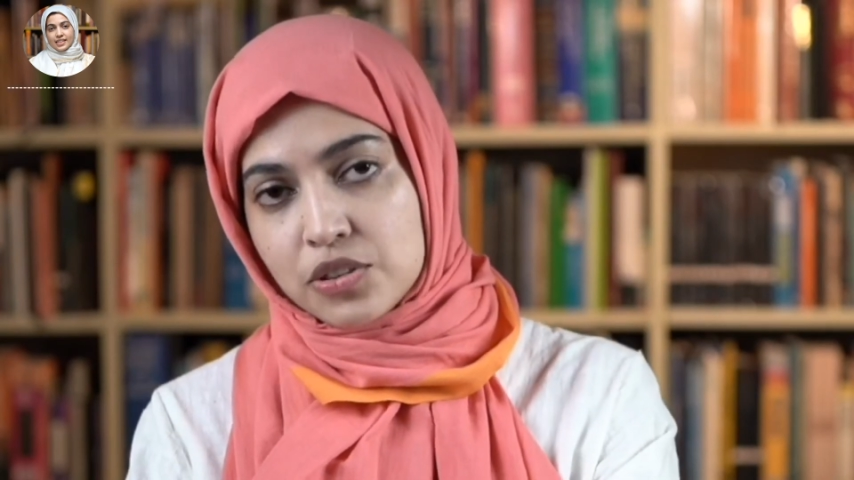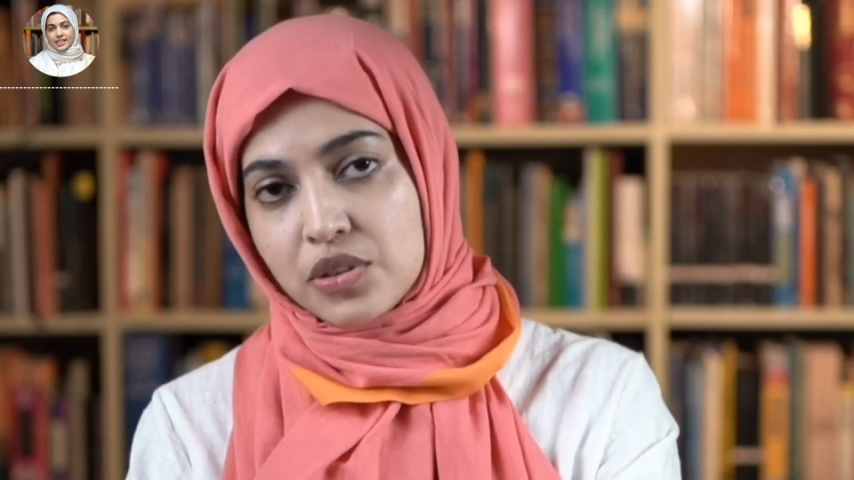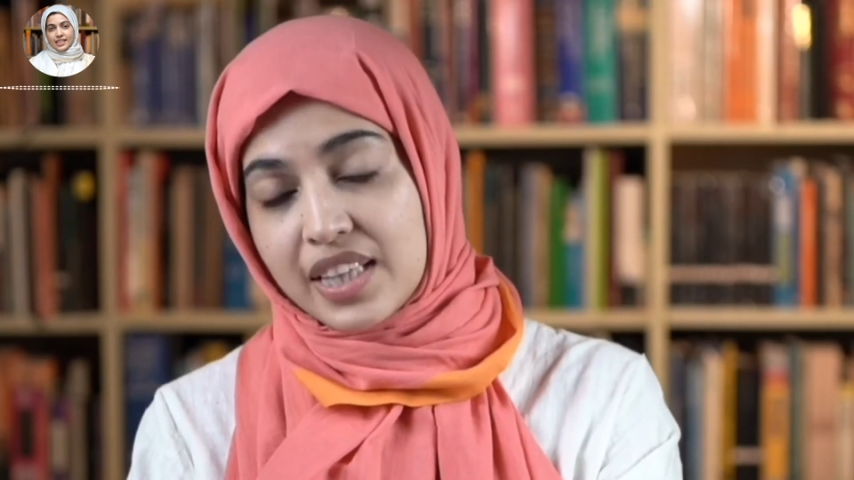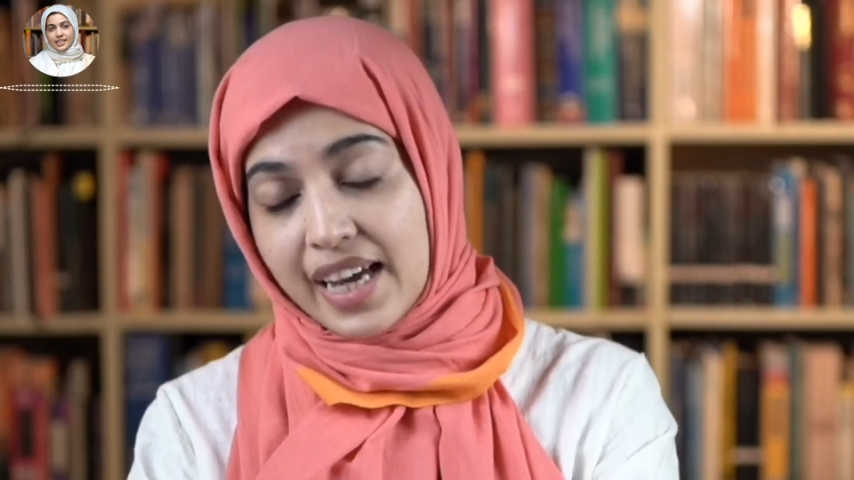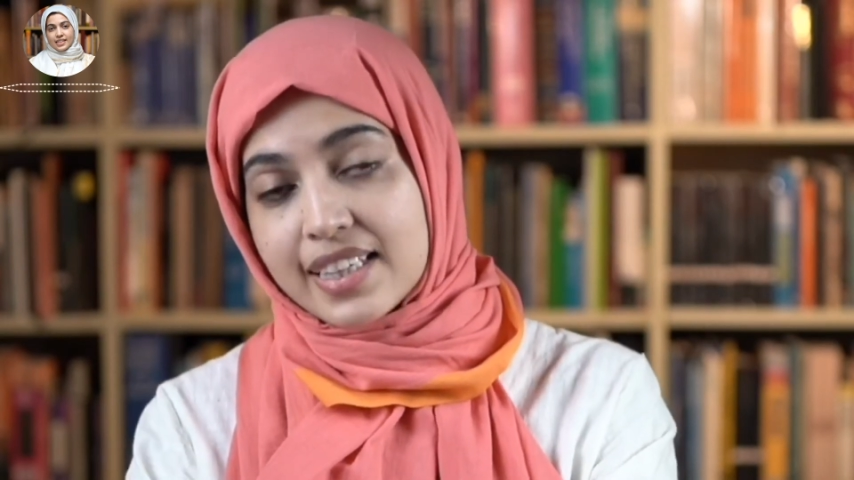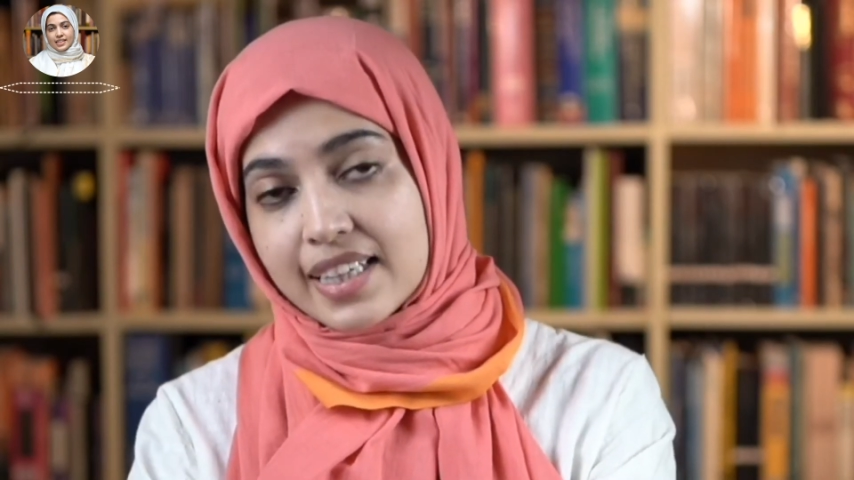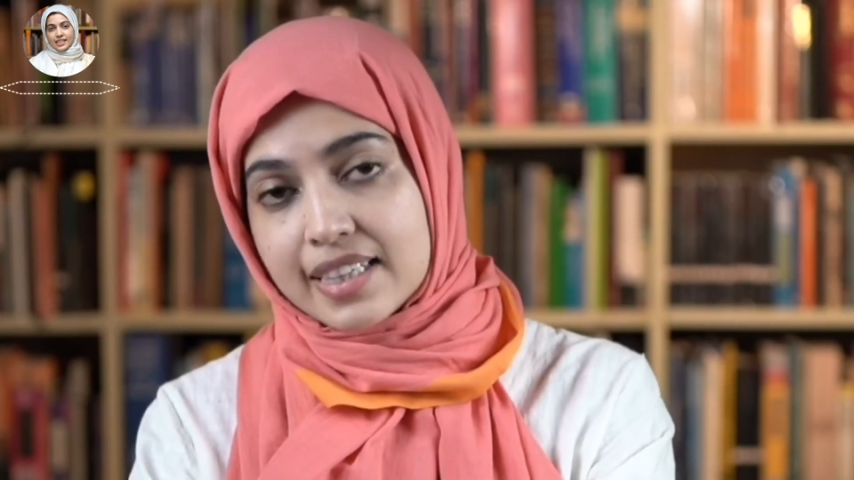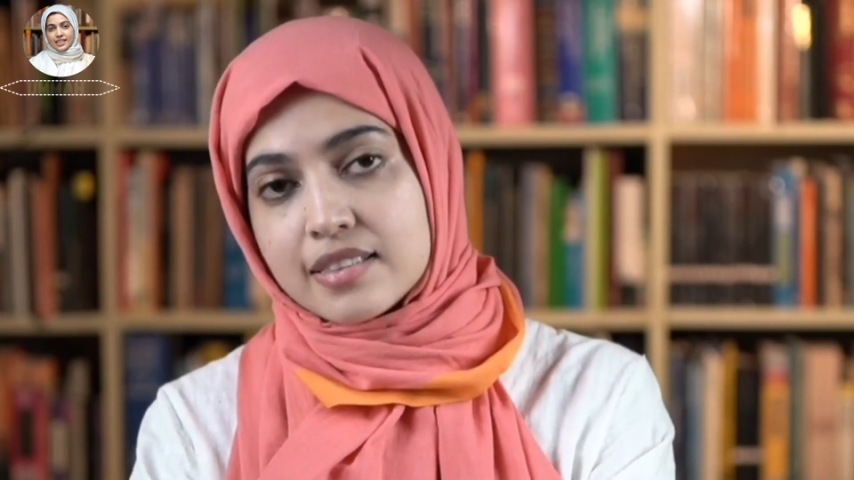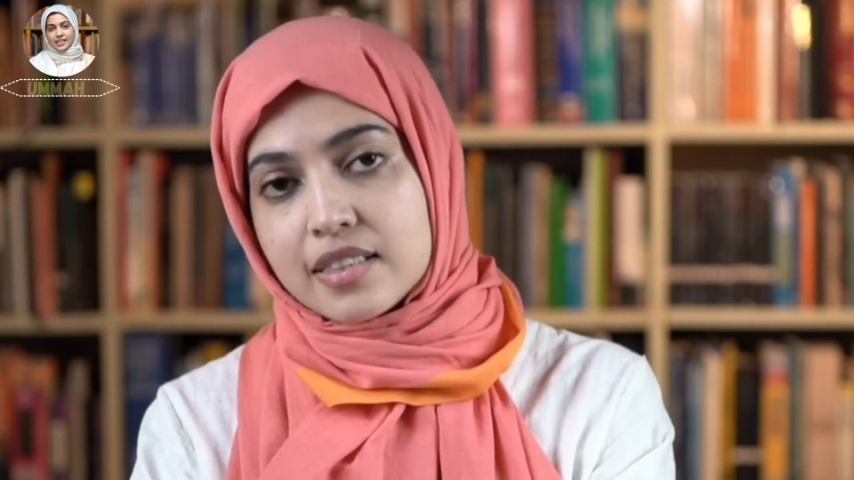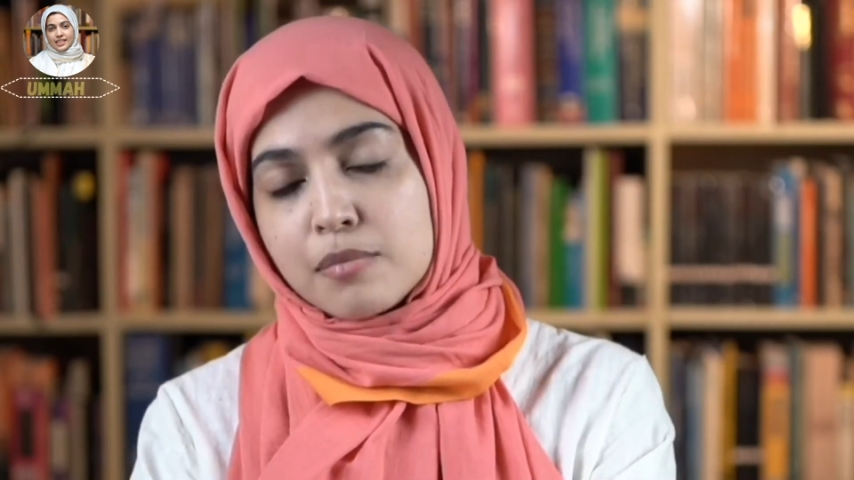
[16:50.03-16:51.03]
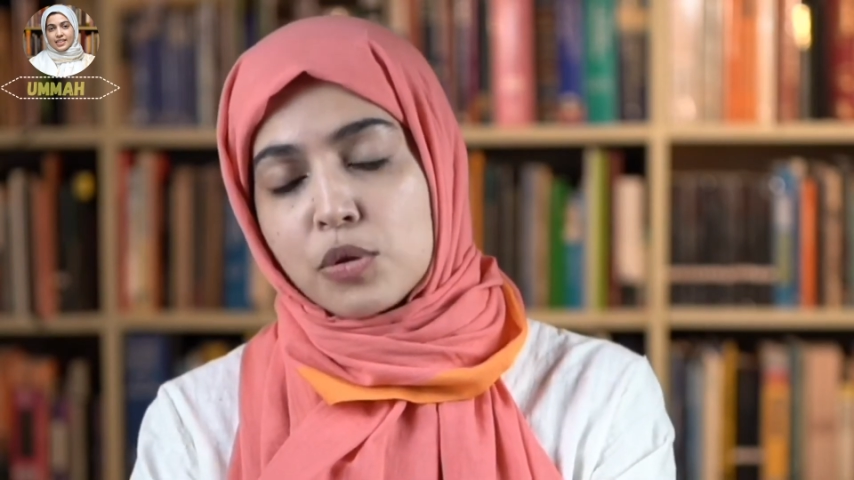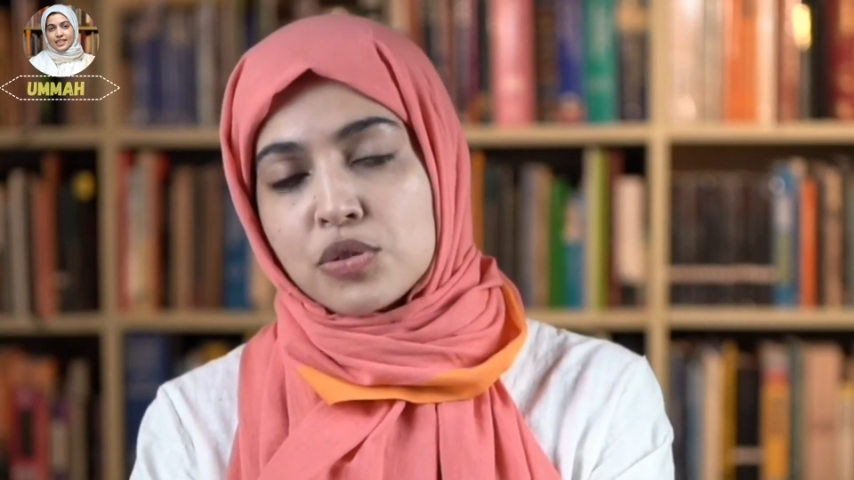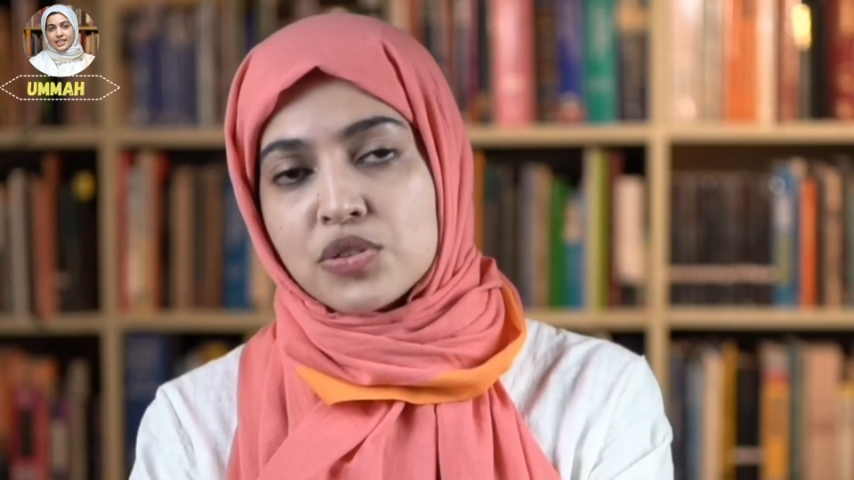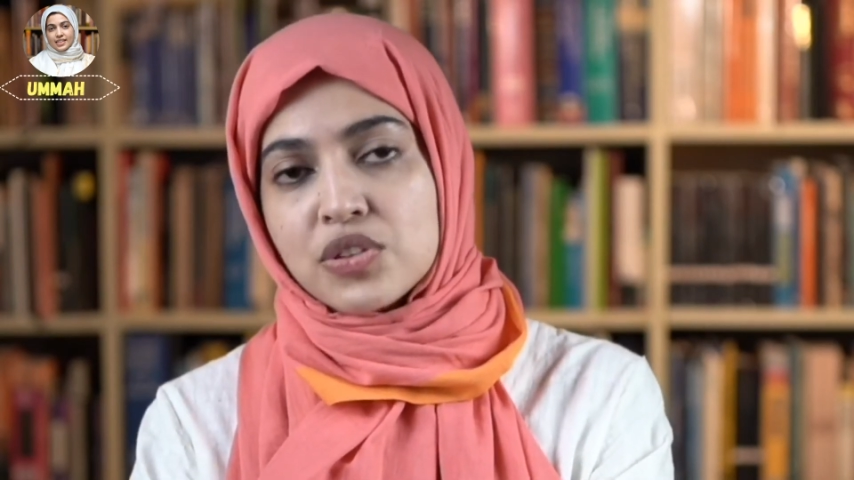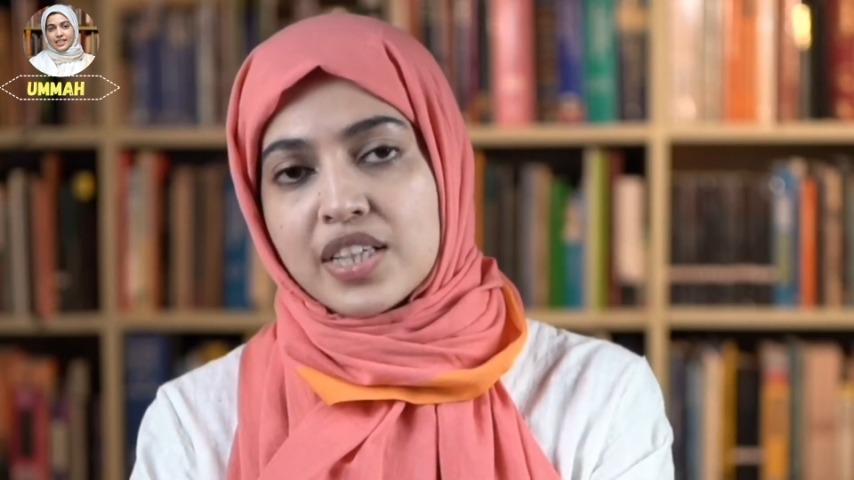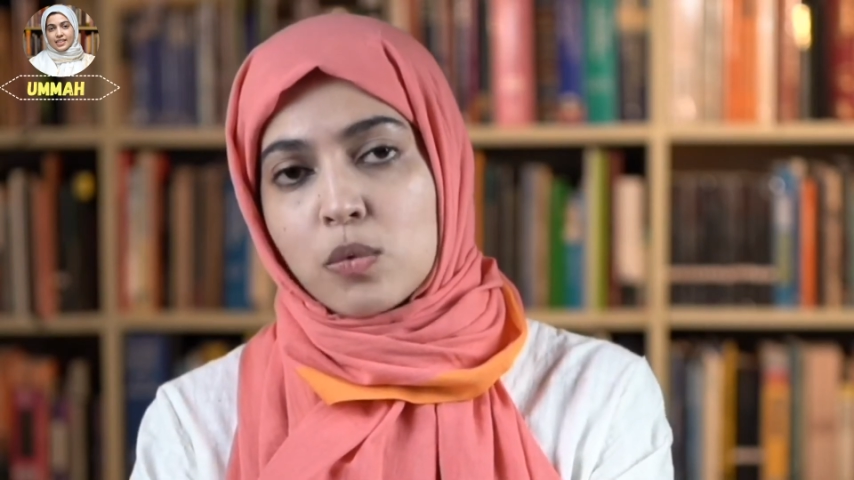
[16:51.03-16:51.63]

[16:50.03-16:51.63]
That is the emotion